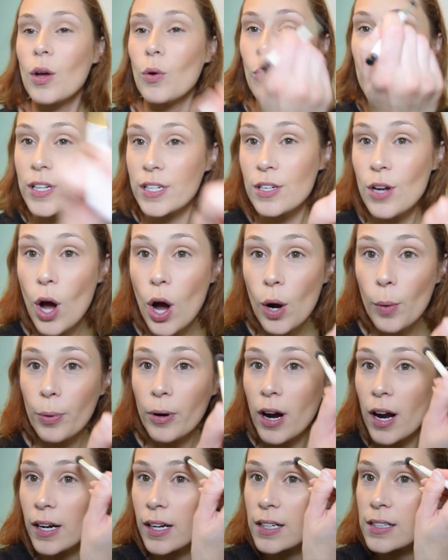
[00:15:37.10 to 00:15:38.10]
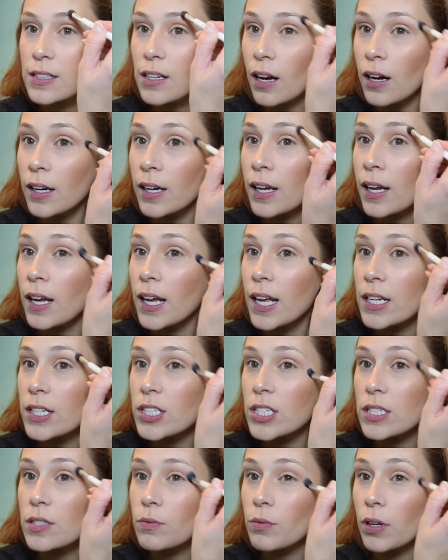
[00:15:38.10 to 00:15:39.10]
with no product on it and
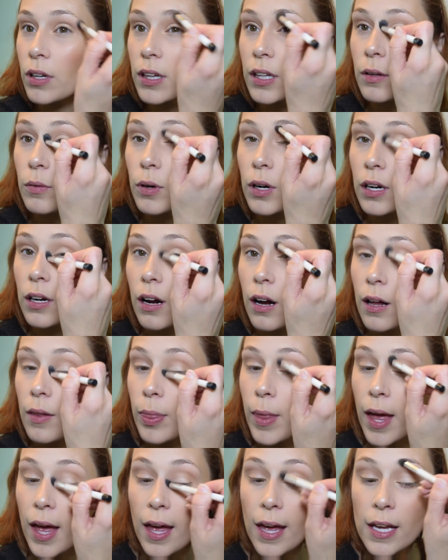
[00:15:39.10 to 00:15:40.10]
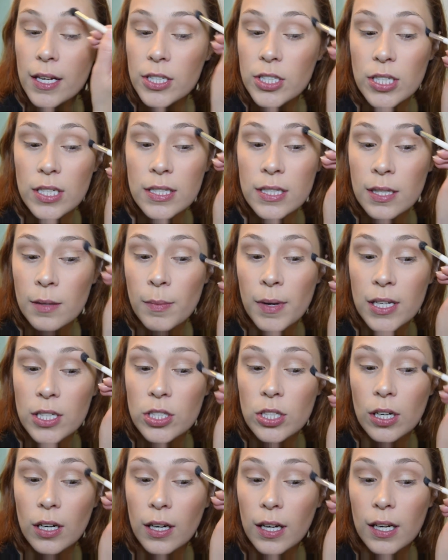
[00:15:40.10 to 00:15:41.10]
just really work on the edges to make
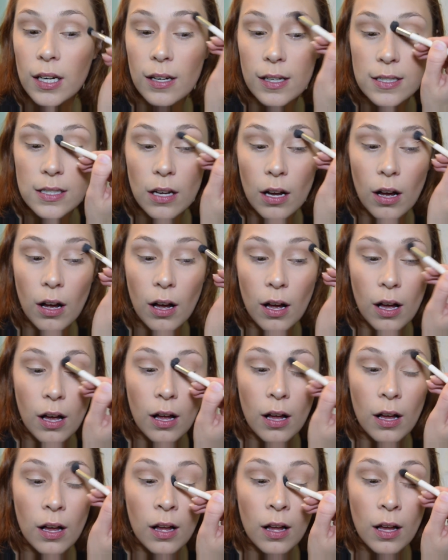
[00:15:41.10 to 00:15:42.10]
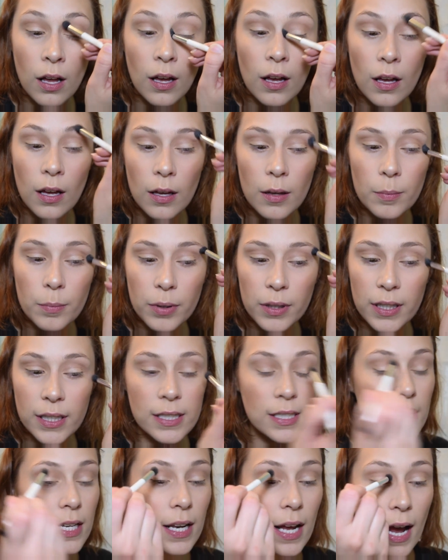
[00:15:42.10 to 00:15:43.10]
sure it is all blended